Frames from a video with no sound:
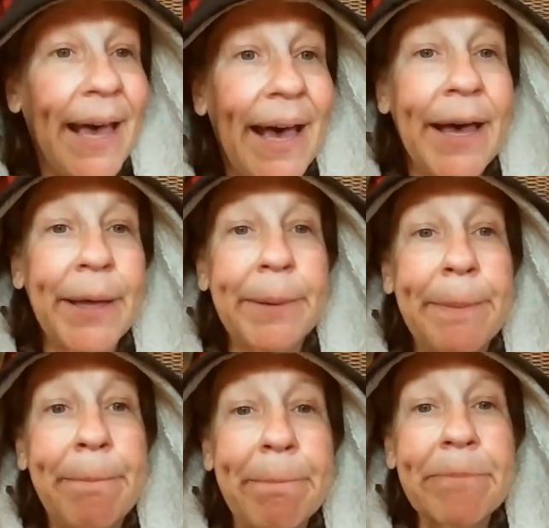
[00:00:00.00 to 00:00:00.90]

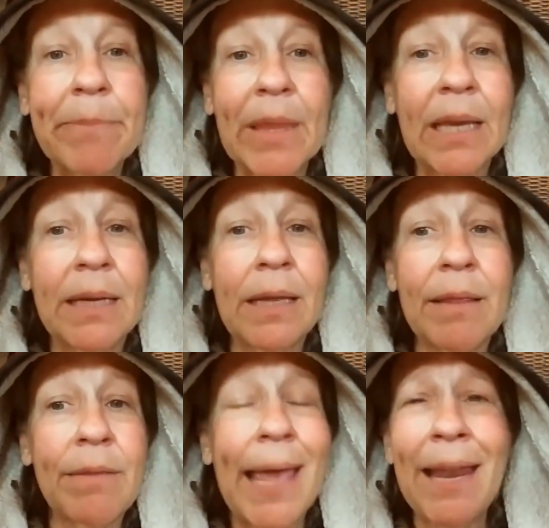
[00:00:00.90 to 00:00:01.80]

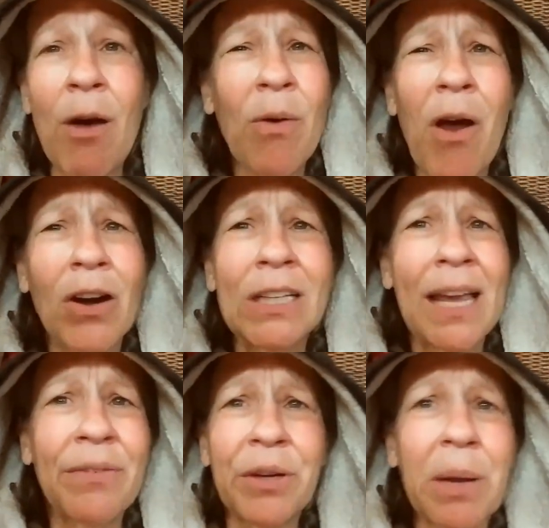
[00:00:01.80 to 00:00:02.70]
they don't hardly
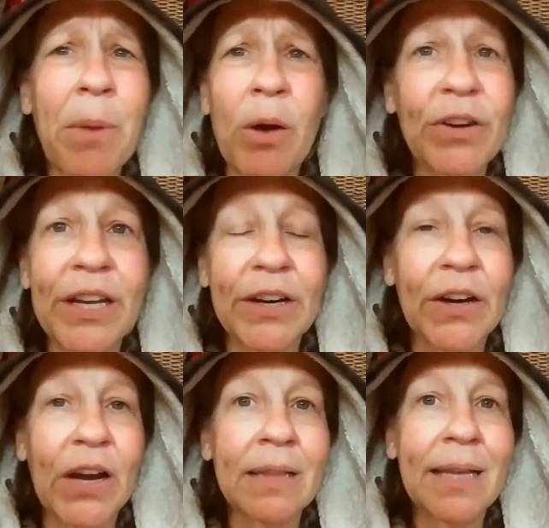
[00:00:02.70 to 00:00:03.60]
ever come over
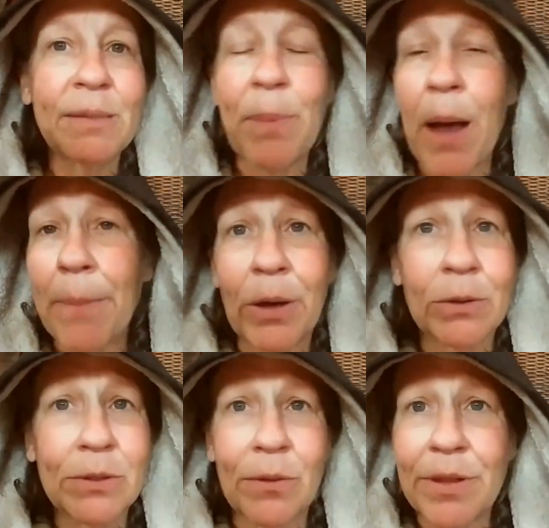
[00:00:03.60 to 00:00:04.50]
here unless Papa
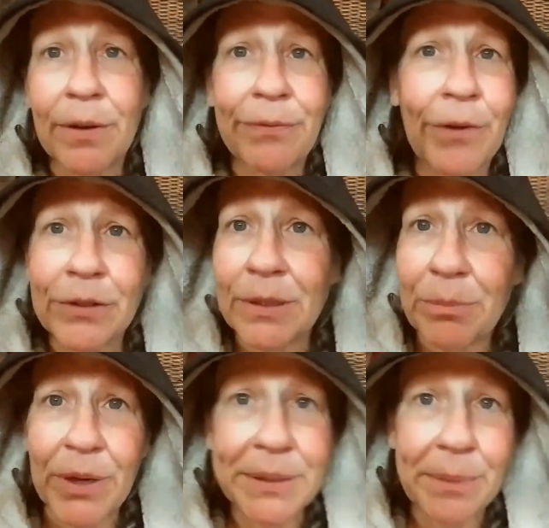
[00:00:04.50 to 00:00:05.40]
goes over there first and
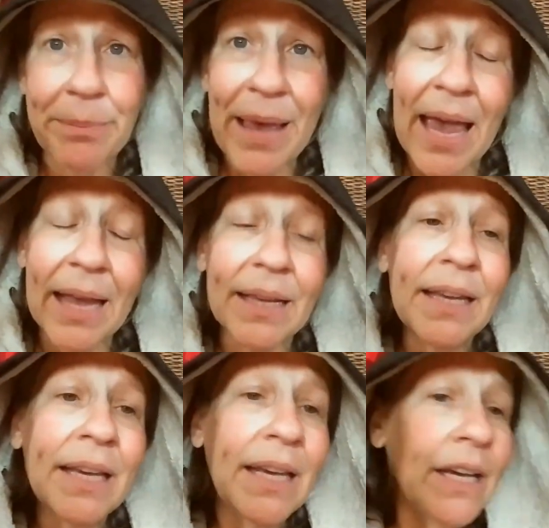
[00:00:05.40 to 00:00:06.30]
brings them back.
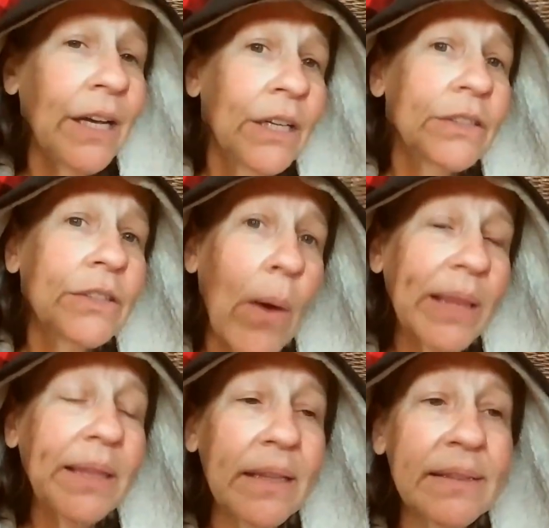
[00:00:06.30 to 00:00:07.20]
So I
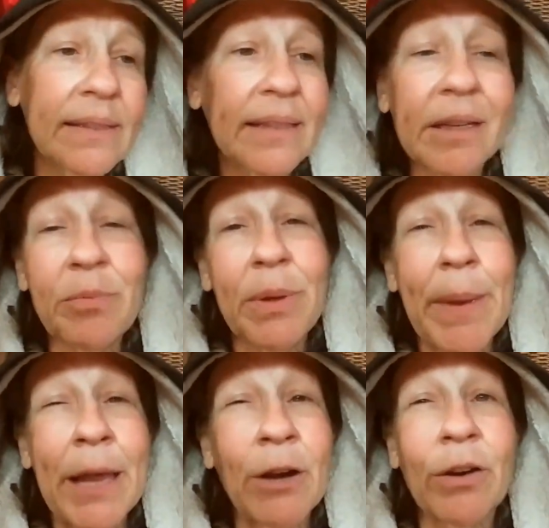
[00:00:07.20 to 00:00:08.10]
think this is going to be
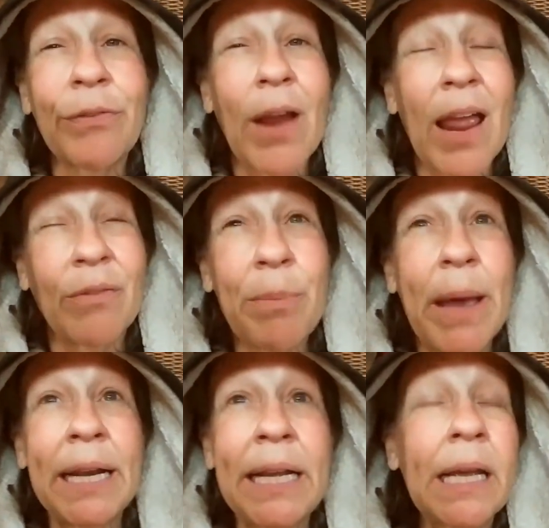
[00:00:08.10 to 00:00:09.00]
better for
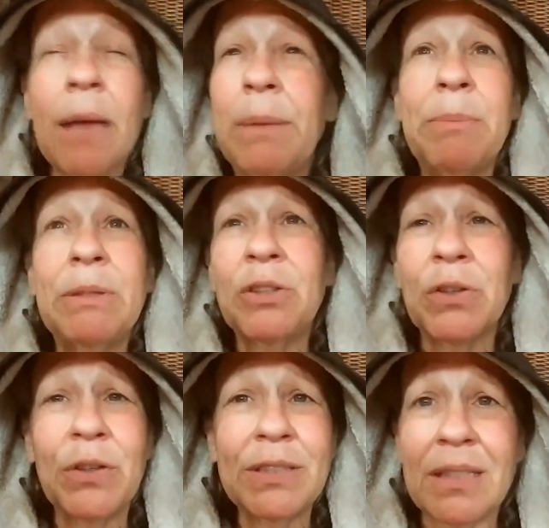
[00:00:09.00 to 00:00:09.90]
everybody. I mean, Mr.
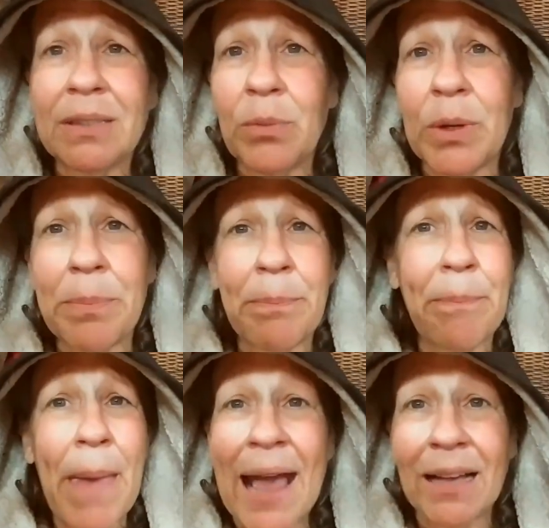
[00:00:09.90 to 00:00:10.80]
Lucas doesn't want a
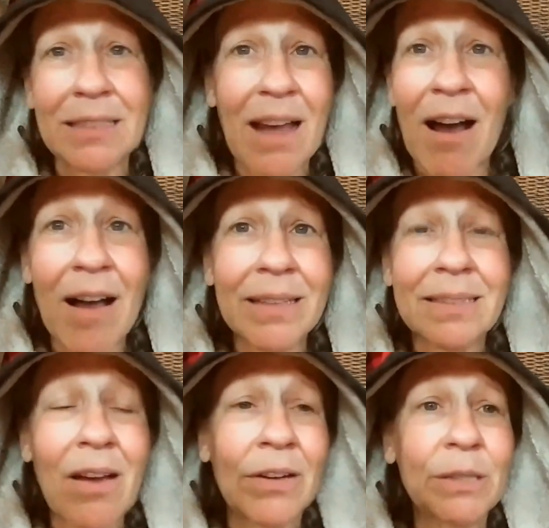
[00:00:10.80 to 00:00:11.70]
pack of dogs
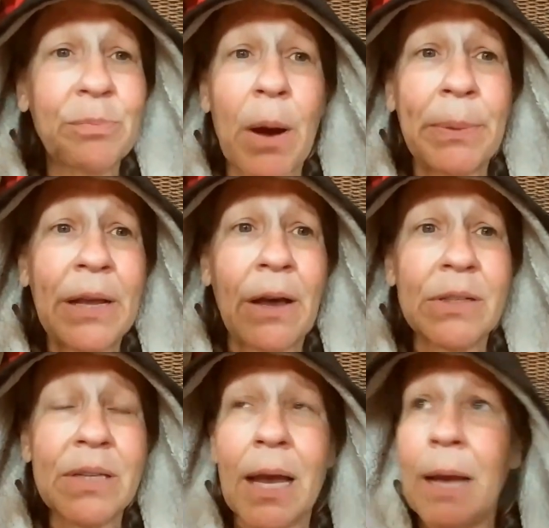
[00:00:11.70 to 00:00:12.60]
on his property all the
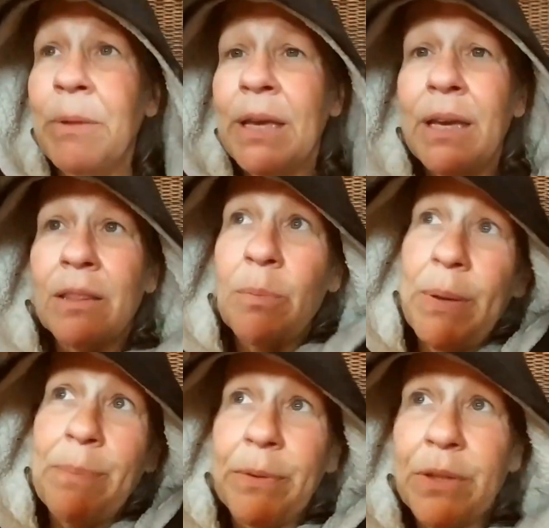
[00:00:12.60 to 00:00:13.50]
time. The
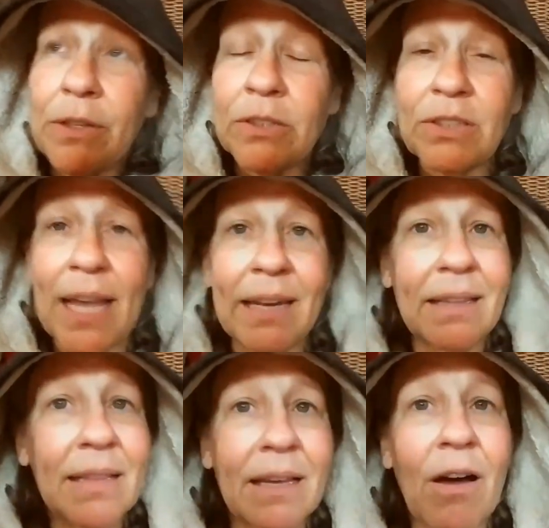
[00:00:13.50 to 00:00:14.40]
people that are staying
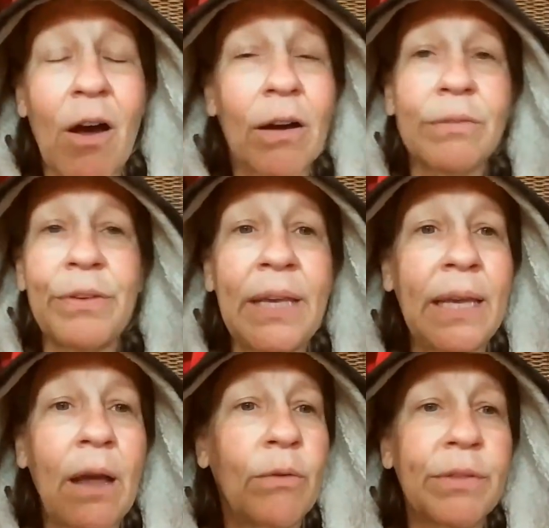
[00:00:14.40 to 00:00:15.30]
in the
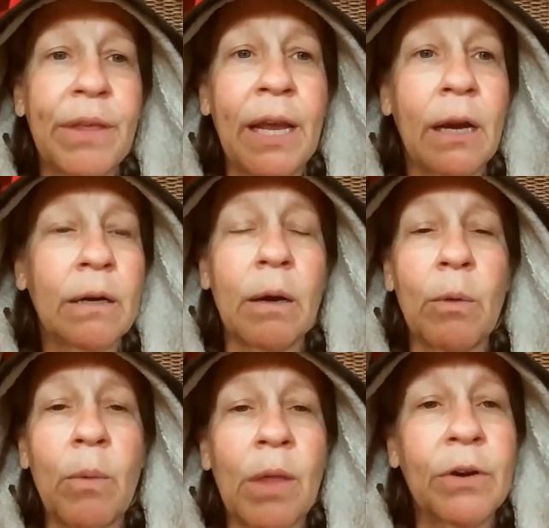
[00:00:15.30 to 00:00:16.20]
RV over there,
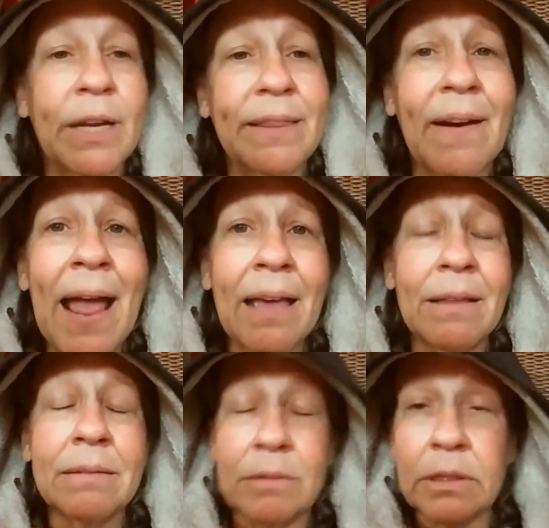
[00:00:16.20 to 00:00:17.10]
while they're
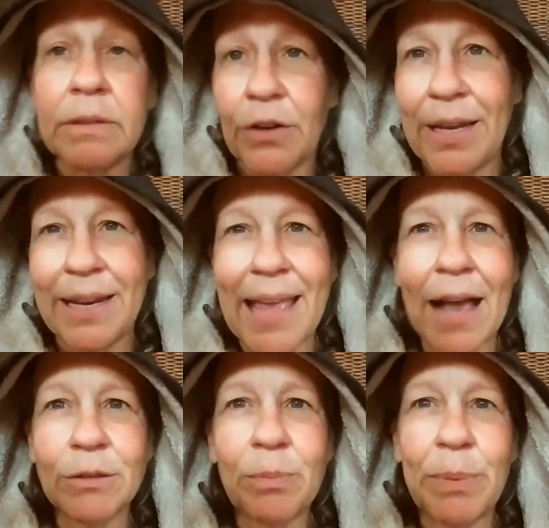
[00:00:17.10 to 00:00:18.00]
getting a
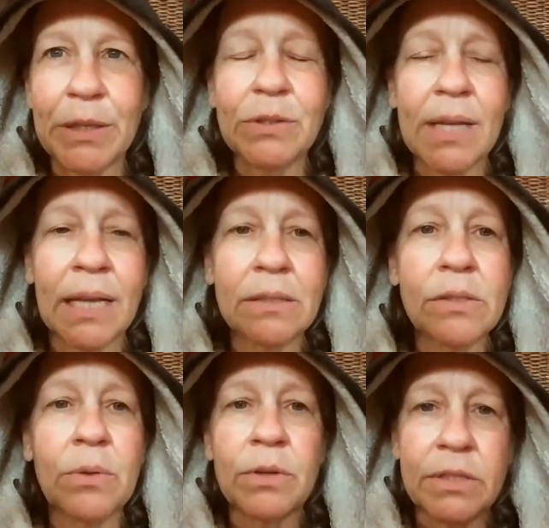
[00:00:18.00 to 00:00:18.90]
house built, and
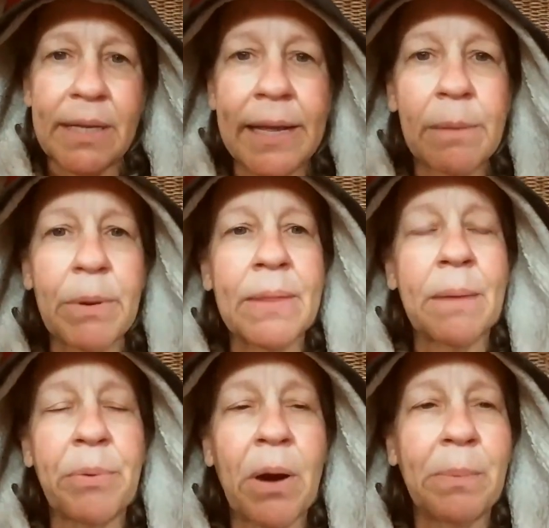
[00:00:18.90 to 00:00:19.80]
so they're staying up on
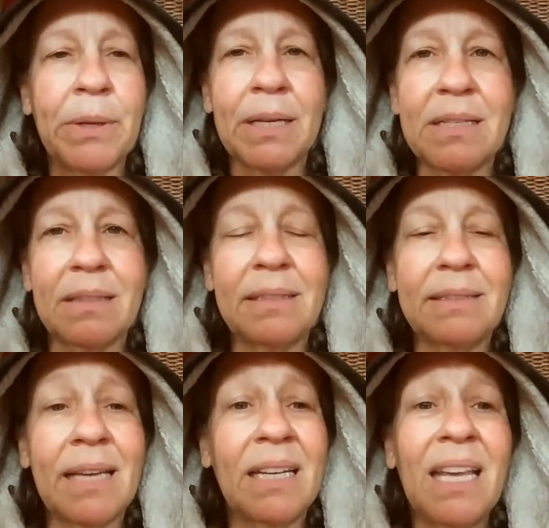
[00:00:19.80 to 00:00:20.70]
that property until it's
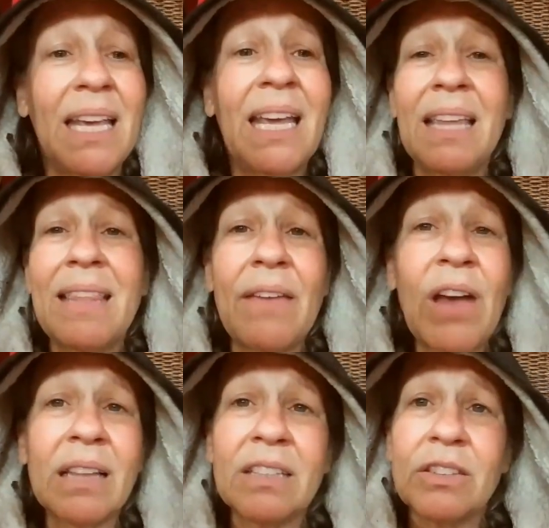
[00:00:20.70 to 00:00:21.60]
done. They've
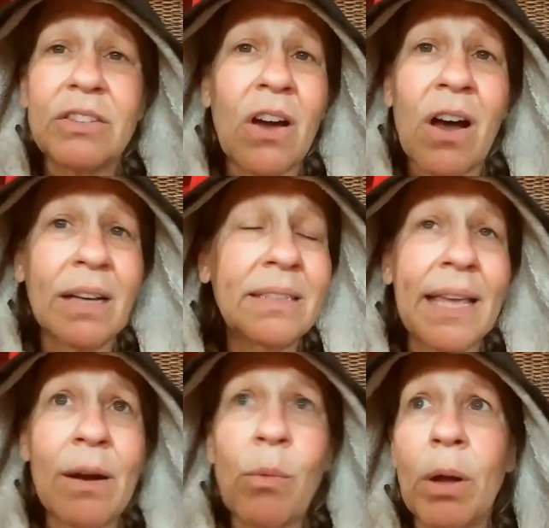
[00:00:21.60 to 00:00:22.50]
got little dogs. They
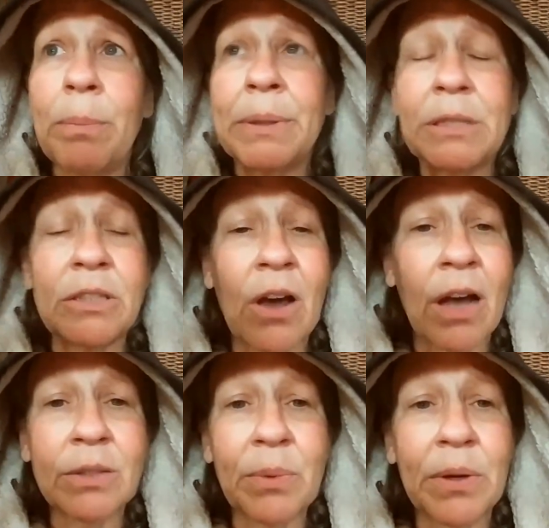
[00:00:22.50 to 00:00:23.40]
don't want a bunch of
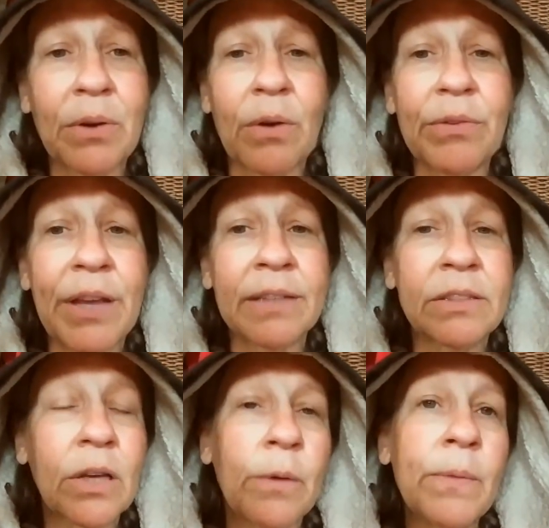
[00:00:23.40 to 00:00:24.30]
dogs running over there.
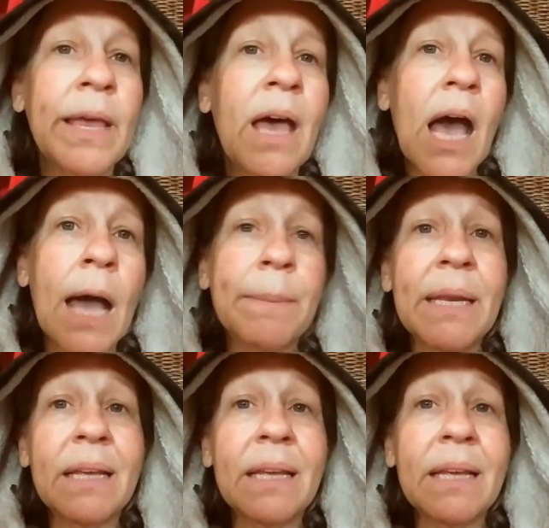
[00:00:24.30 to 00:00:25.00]
So I'm going to